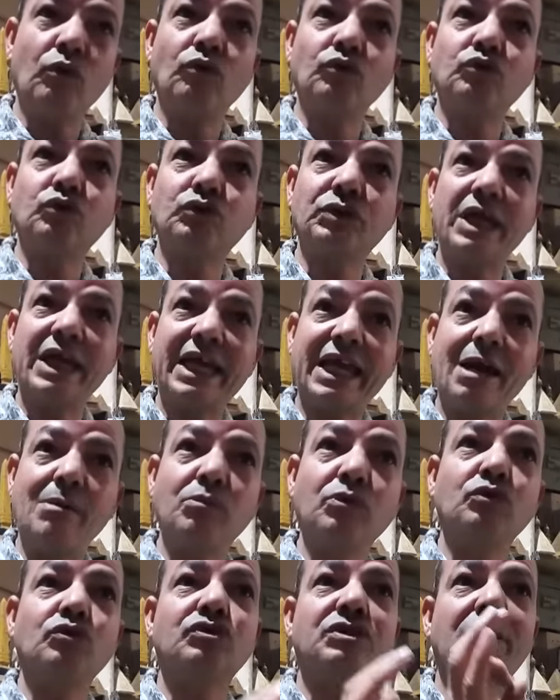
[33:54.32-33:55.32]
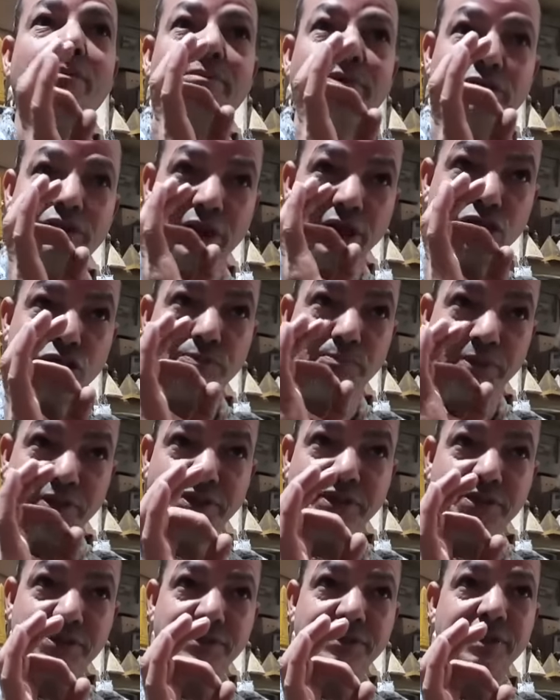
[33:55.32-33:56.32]
or Tutankhamun, some nice
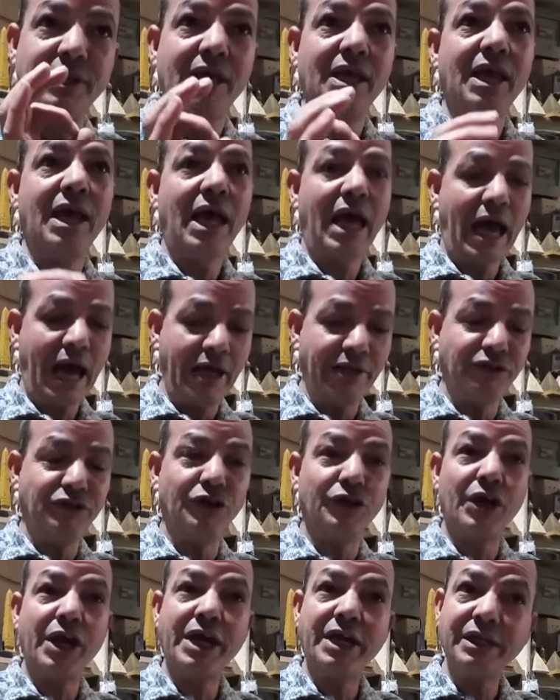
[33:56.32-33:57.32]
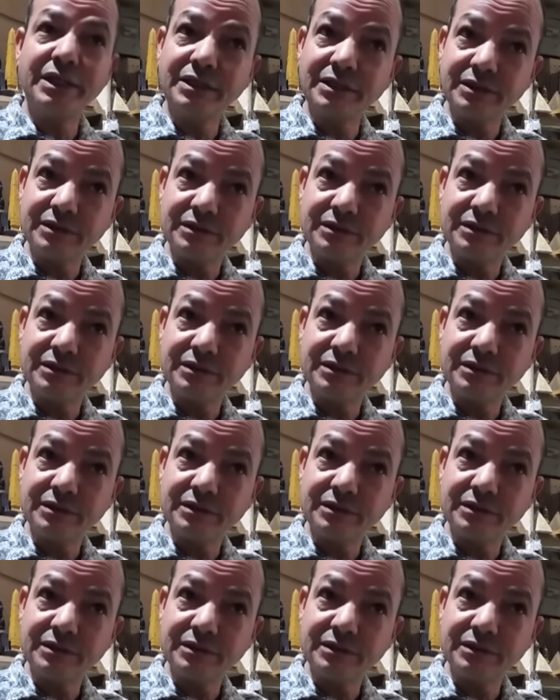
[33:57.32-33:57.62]
pieces. And the ring.